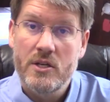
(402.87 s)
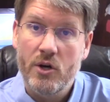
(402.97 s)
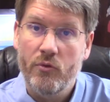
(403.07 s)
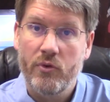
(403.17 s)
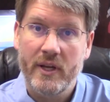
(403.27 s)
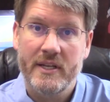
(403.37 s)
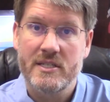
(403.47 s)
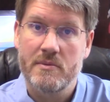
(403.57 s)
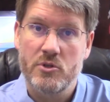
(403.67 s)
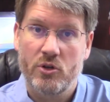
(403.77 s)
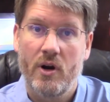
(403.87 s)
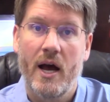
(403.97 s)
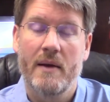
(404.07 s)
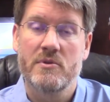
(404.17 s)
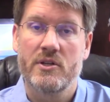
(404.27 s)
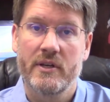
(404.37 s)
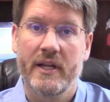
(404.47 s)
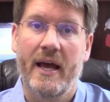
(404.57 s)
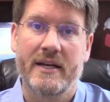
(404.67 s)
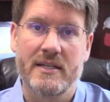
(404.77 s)
Don't forget to subscribe so you
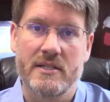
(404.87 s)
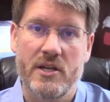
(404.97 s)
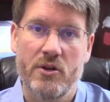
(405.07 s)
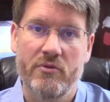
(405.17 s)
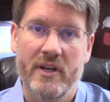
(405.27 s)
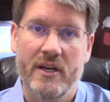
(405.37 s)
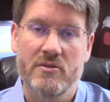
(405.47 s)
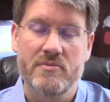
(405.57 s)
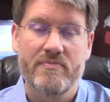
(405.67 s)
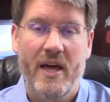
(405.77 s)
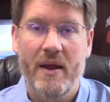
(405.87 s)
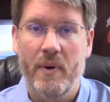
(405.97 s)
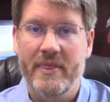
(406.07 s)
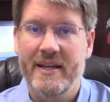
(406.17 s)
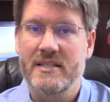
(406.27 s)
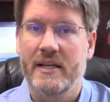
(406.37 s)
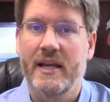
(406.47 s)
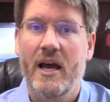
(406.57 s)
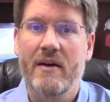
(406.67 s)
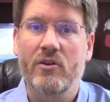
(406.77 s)
get access to new videos. Anyway, that's
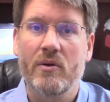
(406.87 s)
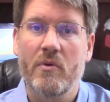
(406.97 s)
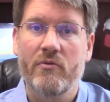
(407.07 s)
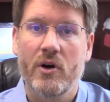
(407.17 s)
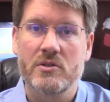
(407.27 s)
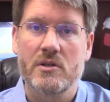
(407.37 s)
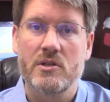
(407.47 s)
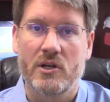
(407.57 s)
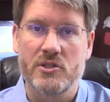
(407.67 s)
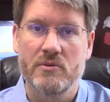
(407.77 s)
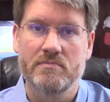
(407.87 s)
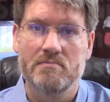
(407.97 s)
it. Have a good one, folks. Talk soon.